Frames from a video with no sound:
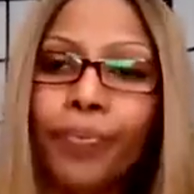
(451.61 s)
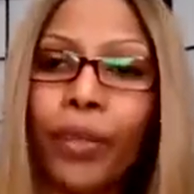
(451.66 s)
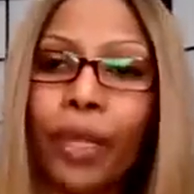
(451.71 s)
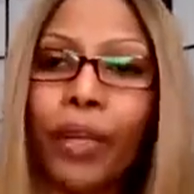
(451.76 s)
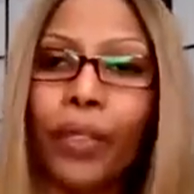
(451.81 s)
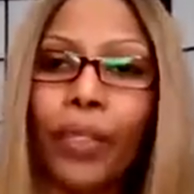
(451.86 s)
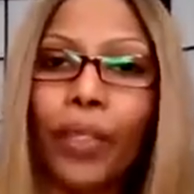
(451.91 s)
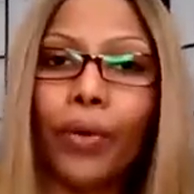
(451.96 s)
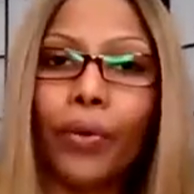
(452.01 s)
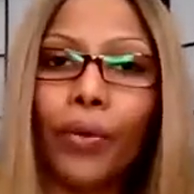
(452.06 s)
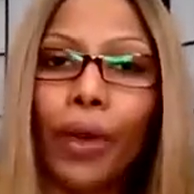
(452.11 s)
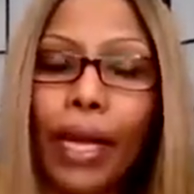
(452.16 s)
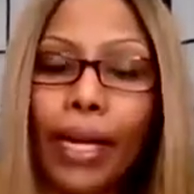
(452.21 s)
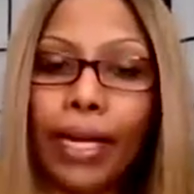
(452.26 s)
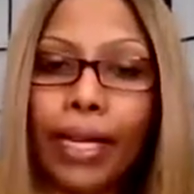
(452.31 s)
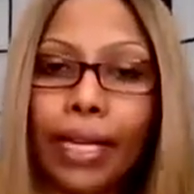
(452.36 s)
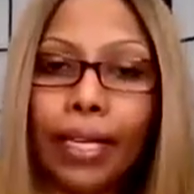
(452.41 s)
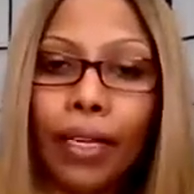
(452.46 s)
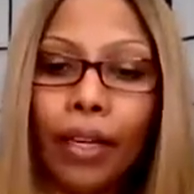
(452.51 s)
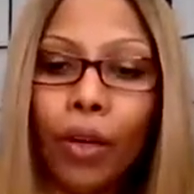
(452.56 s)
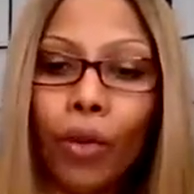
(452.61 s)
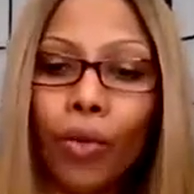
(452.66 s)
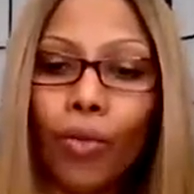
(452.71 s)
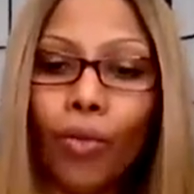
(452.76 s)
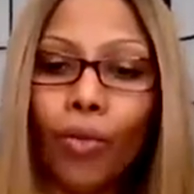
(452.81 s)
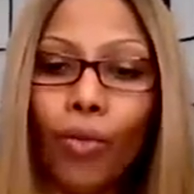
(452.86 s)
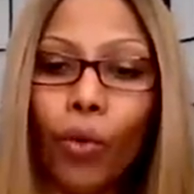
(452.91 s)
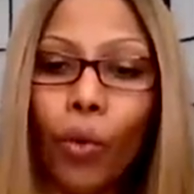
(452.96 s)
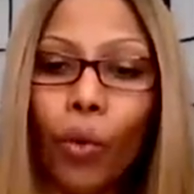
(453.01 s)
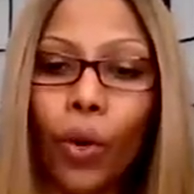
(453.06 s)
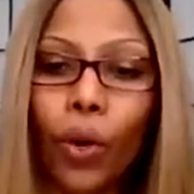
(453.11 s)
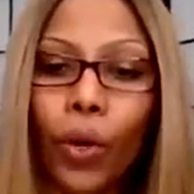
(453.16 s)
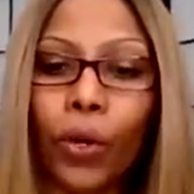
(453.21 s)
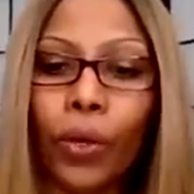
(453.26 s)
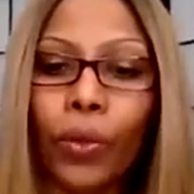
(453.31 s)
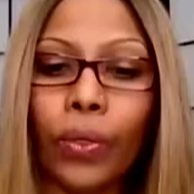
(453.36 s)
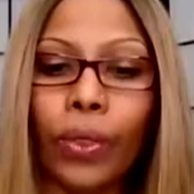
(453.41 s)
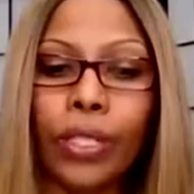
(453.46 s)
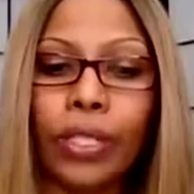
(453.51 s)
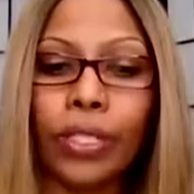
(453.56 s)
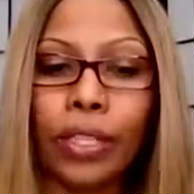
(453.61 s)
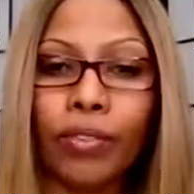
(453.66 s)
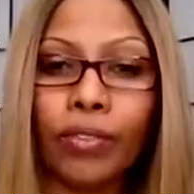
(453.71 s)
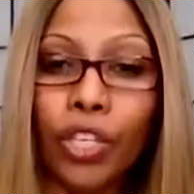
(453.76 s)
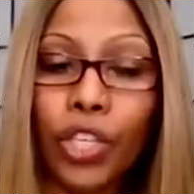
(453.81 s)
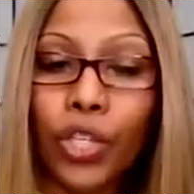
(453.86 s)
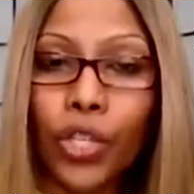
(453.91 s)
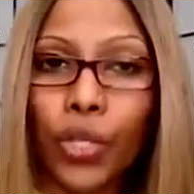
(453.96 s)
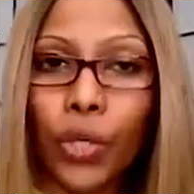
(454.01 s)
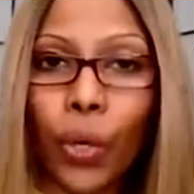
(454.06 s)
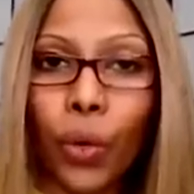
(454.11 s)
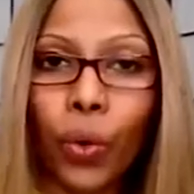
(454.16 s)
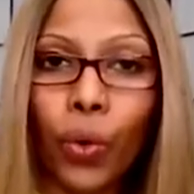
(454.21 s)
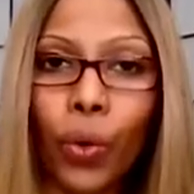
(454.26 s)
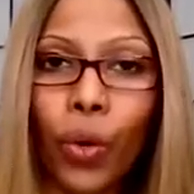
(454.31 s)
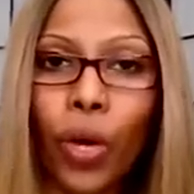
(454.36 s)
The writing for the TV show,